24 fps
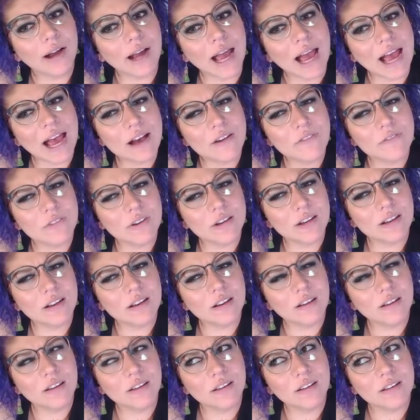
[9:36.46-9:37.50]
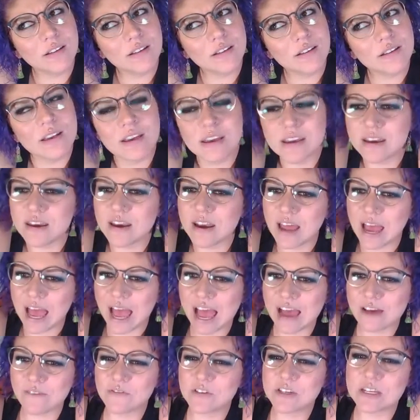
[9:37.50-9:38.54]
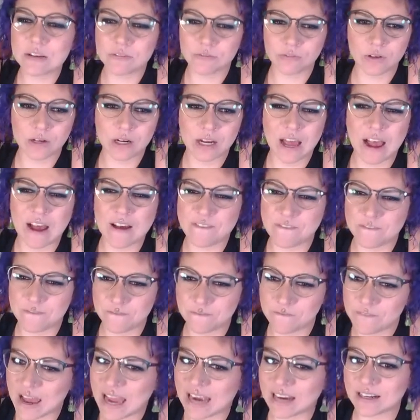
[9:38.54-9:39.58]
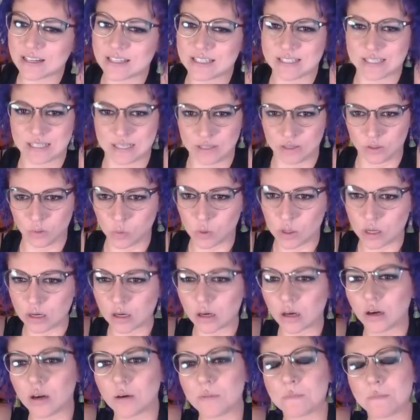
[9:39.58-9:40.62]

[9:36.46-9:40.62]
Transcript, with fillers: have have different effects in the water.